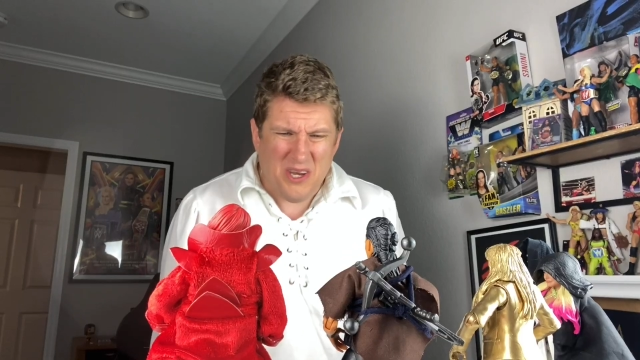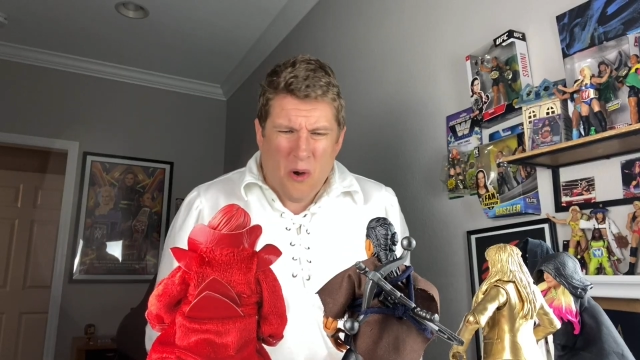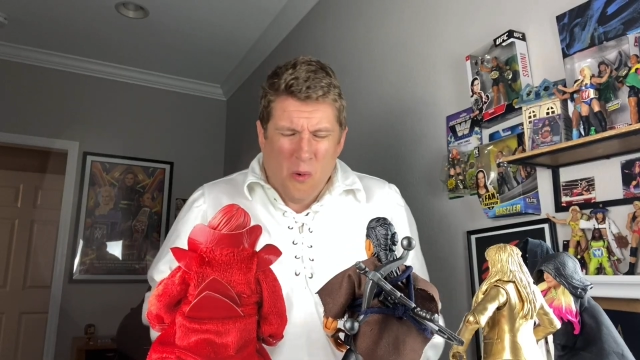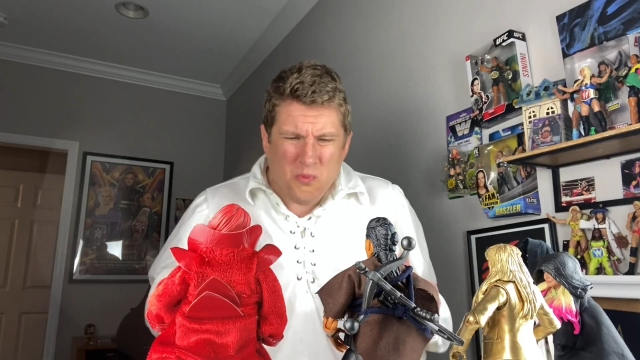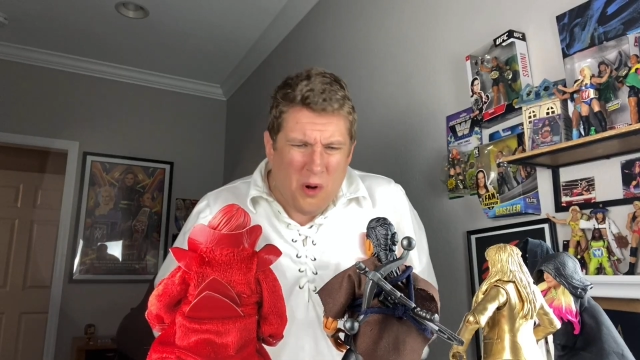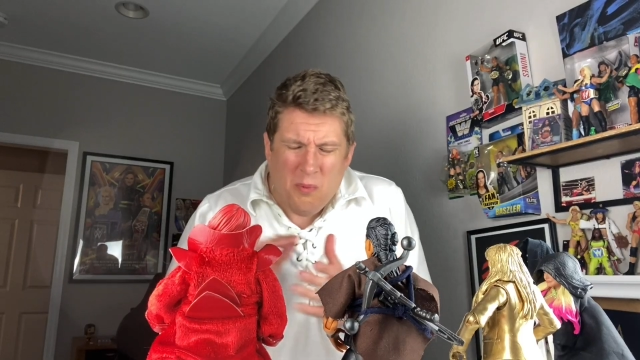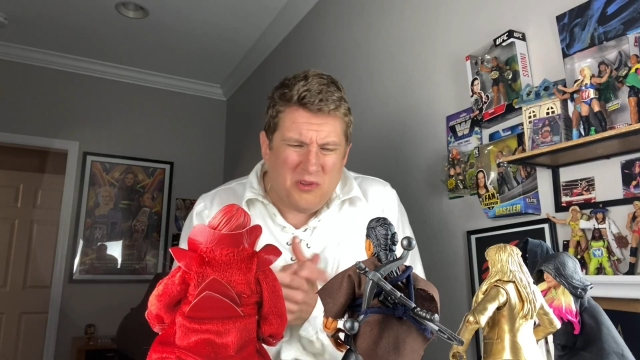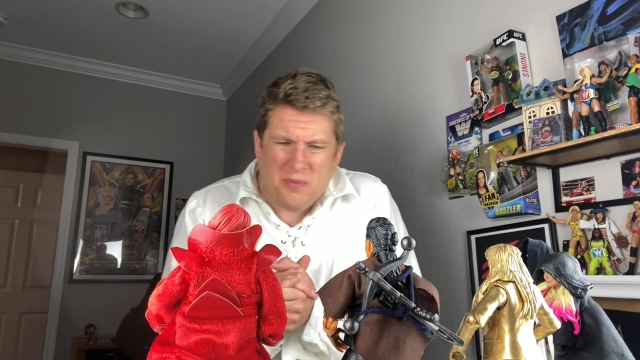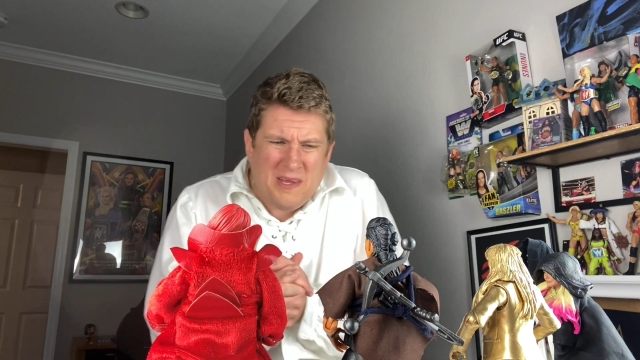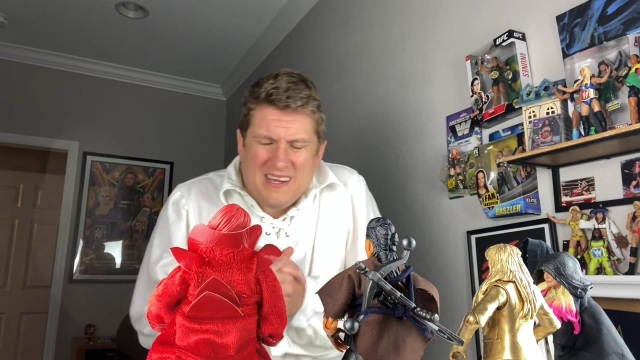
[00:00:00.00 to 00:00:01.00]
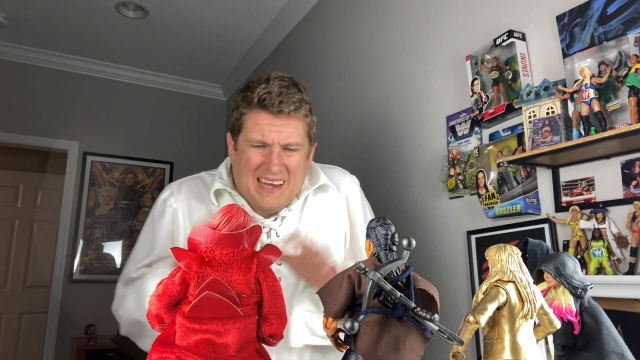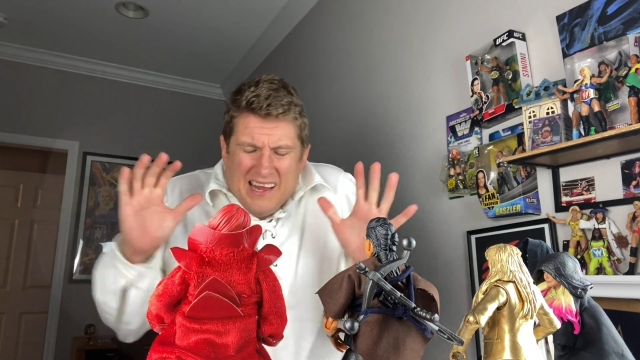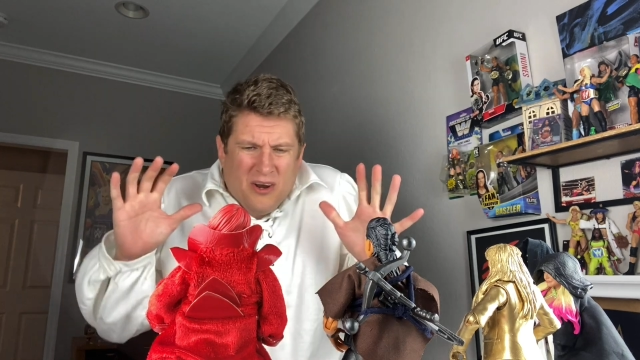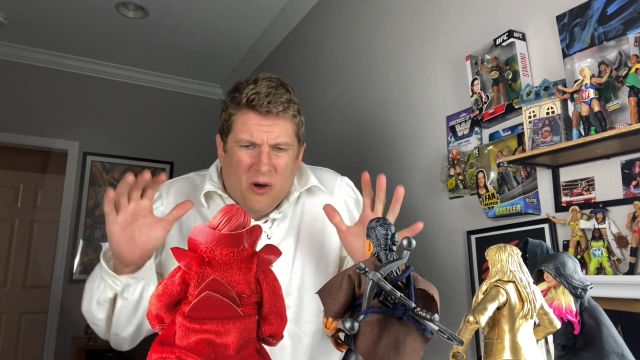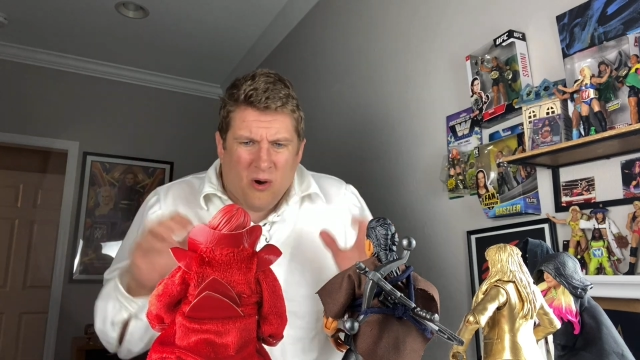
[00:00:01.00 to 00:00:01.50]
No, Robo Tomita,
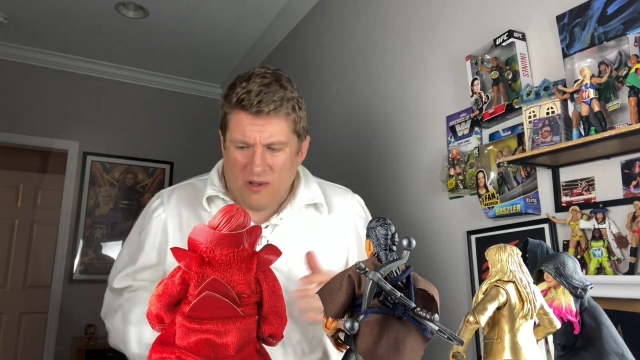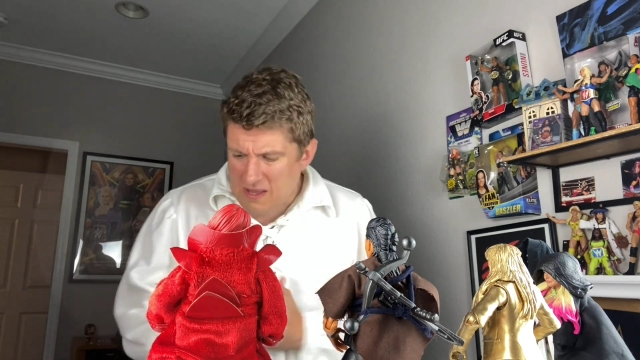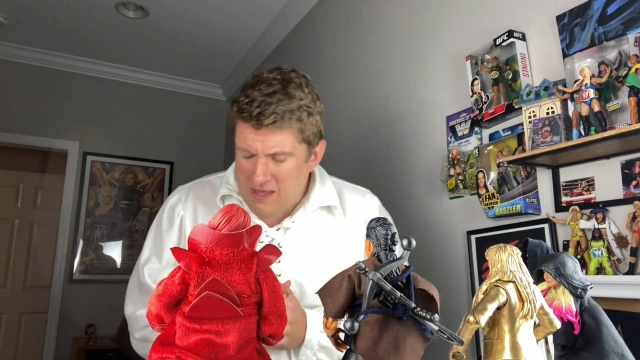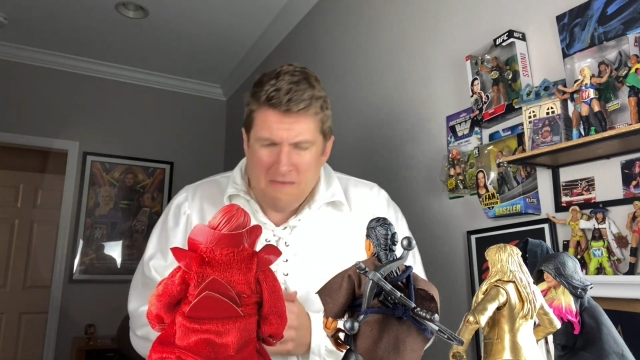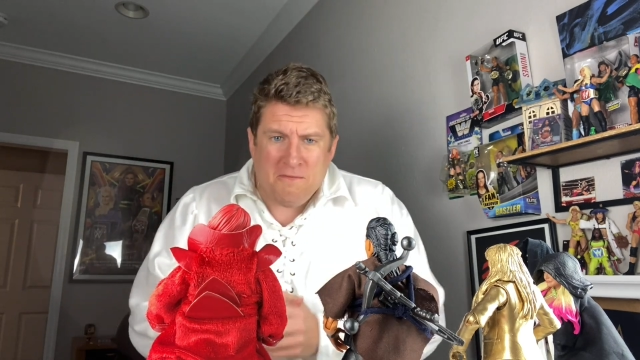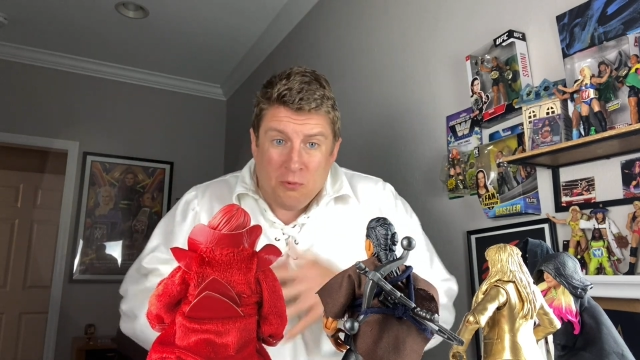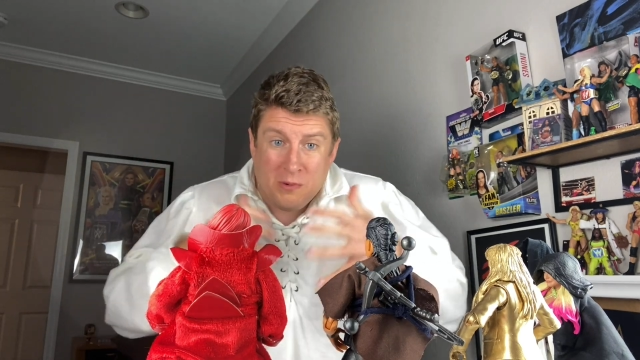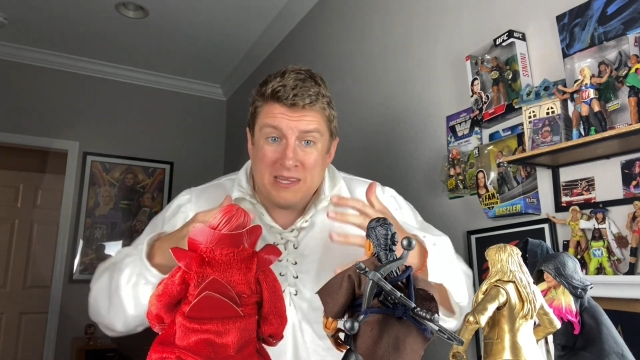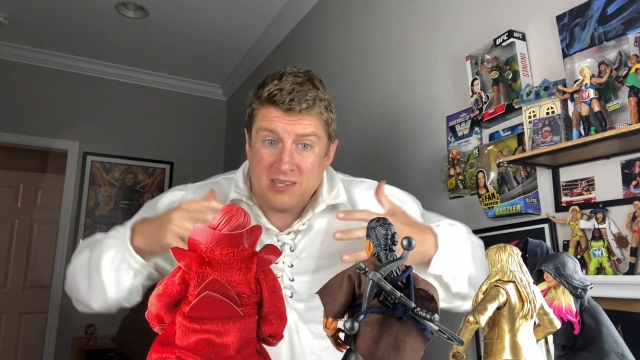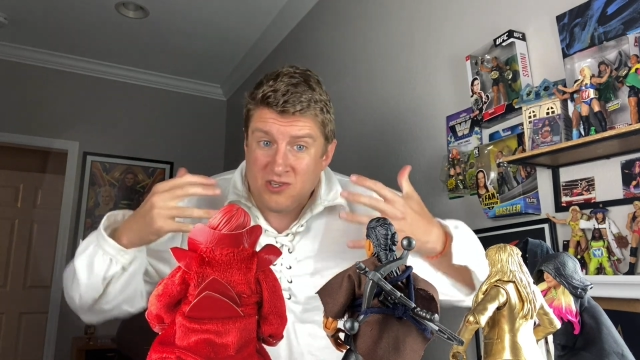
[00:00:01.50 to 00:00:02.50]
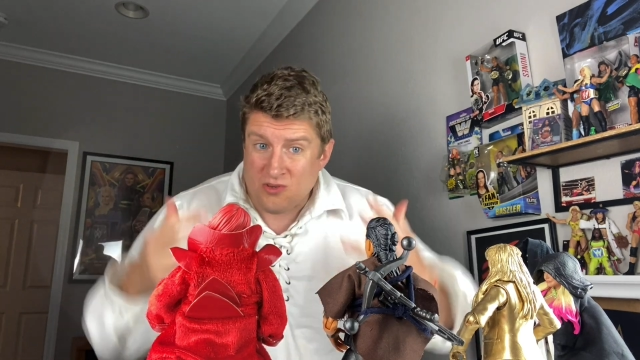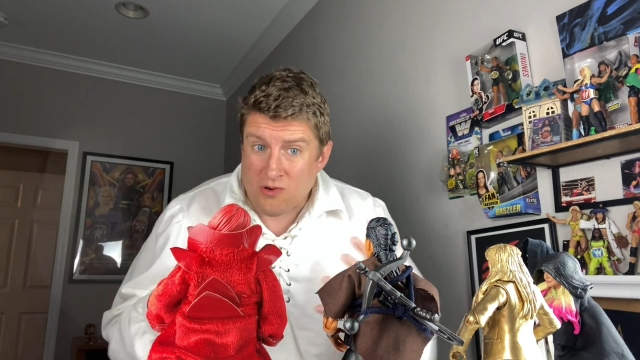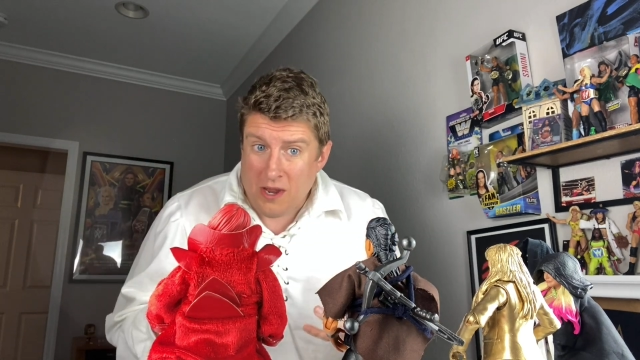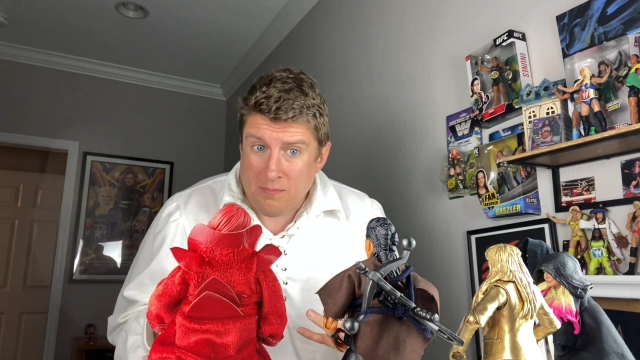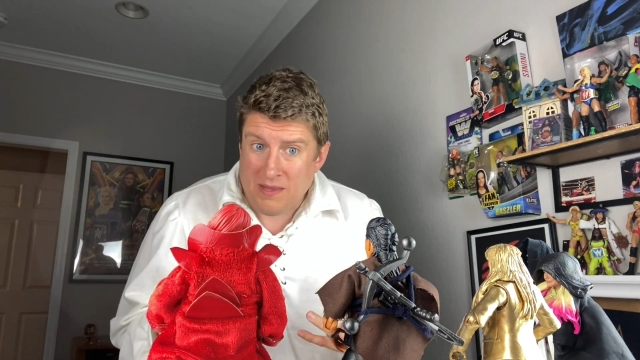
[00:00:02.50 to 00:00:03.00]
not at all. If you read the
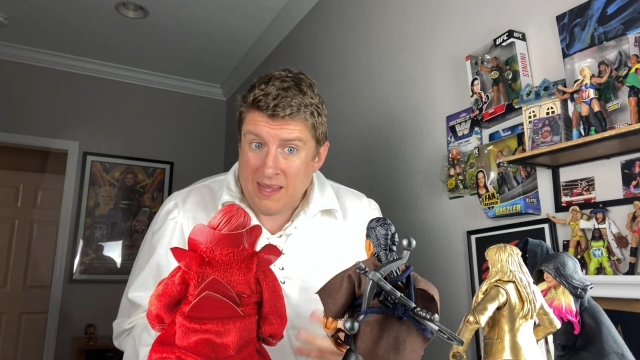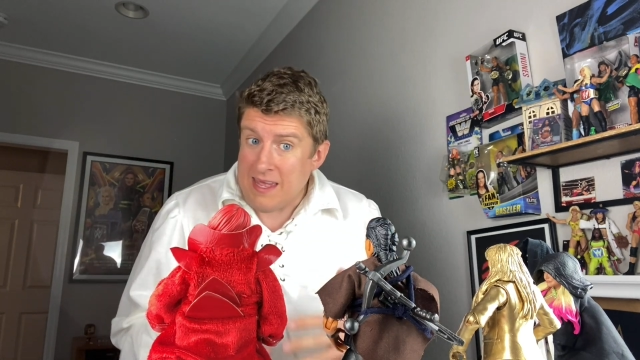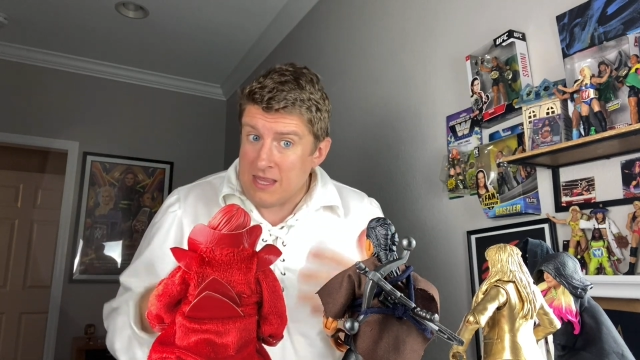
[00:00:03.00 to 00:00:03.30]
script,